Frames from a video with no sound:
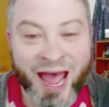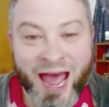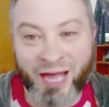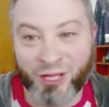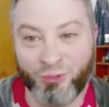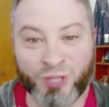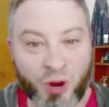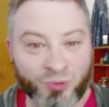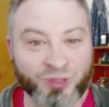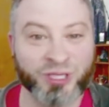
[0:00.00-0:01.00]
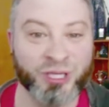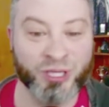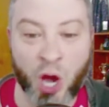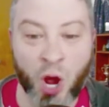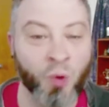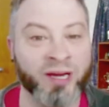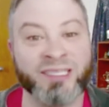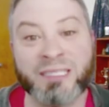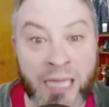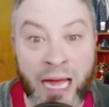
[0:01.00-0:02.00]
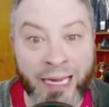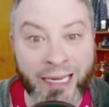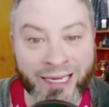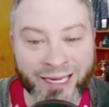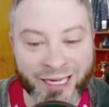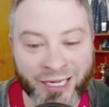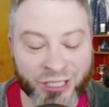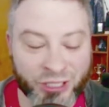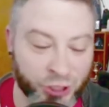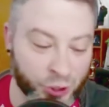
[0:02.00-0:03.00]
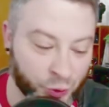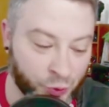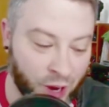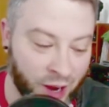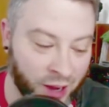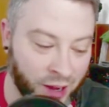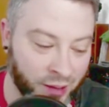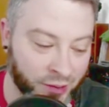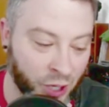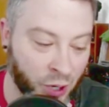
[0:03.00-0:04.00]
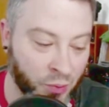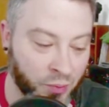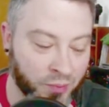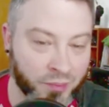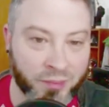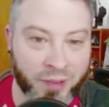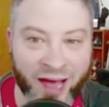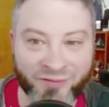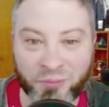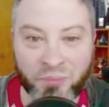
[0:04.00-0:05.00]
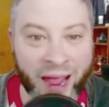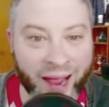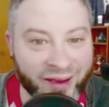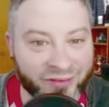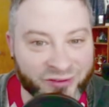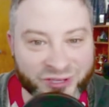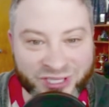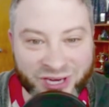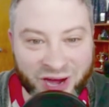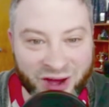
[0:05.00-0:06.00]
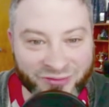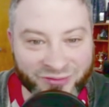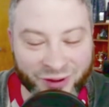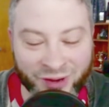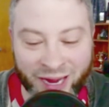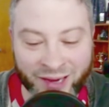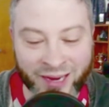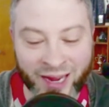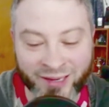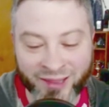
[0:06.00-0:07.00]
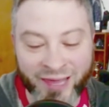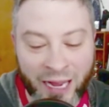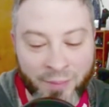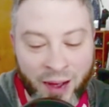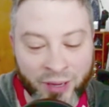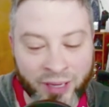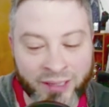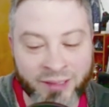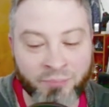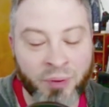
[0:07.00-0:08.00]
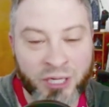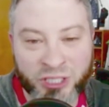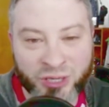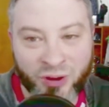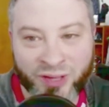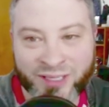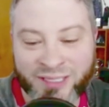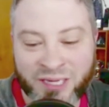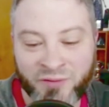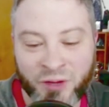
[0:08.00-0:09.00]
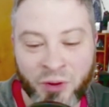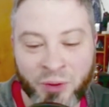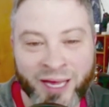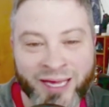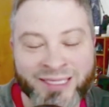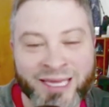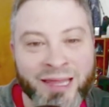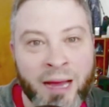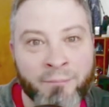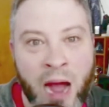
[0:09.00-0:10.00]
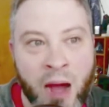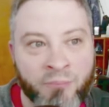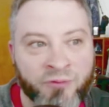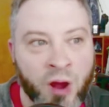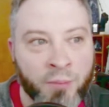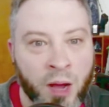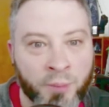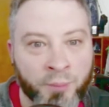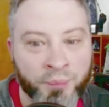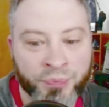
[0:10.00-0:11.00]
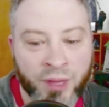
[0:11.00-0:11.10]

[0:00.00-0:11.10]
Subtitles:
and you don't know what it's like to, have to pay for stuff and think about it and budget and all that stuff. You know, like it's like that mom from